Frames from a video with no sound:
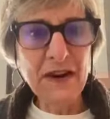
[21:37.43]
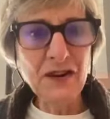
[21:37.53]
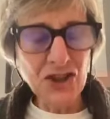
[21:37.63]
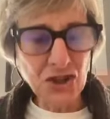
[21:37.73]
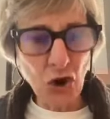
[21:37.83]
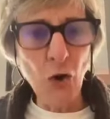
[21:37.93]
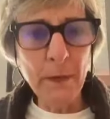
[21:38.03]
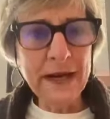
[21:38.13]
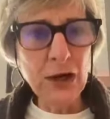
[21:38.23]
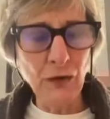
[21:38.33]
There is
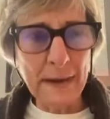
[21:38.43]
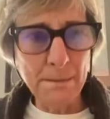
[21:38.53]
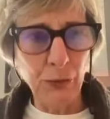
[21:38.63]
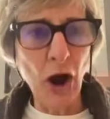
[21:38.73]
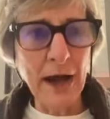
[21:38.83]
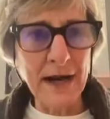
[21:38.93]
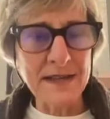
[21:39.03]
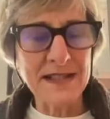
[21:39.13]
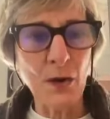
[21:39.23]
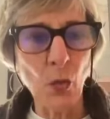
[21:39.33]
so many great
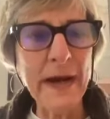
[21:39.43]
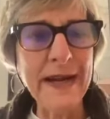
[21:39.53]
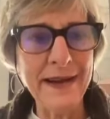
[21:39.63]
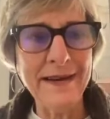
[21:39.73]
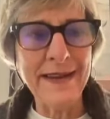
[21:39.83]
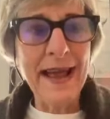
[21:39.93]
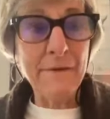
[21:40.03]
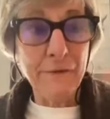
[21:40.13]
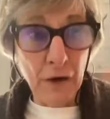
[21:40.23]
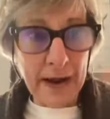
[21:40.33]
products that we can
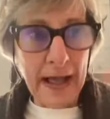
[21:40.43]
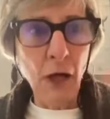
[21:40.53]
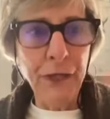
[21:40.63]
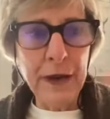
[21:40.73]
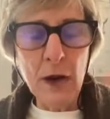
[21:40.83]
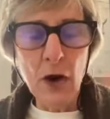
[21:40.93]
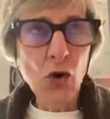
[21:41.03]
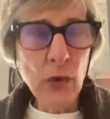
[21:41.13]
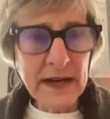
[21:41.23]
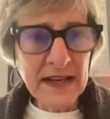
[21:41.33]
get for healthy.
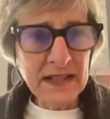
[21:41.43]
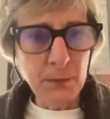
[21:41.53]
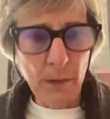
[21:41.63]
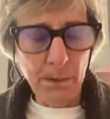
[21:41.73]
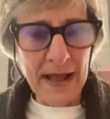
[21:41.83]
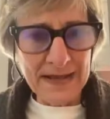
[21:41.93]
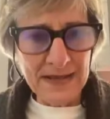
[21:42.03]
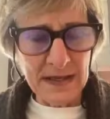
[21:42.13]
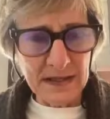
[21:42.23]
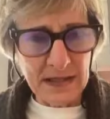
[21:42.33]
Who needs more
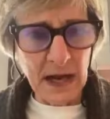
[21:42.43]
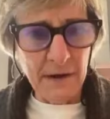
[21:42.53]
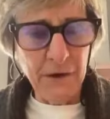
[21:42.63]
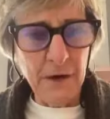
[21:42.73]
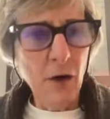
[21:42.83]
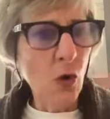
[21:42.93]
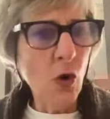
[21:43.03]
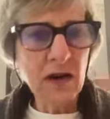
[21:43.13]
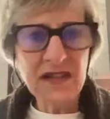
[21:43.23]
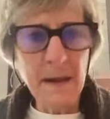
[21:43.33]
plastic stuff
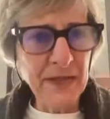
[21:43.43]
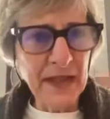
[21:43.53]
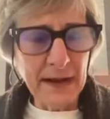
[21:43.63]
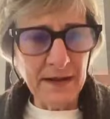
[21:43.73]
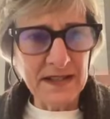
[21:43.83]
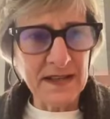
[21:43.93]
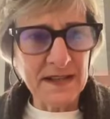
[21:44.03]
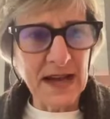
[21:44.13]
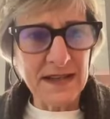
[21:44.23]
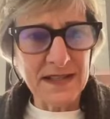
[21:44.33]
or something else
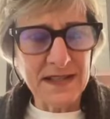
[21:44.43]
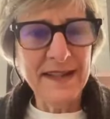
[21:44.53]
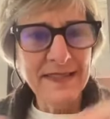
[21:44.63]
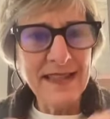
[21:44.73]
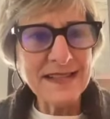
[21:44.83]
to dust?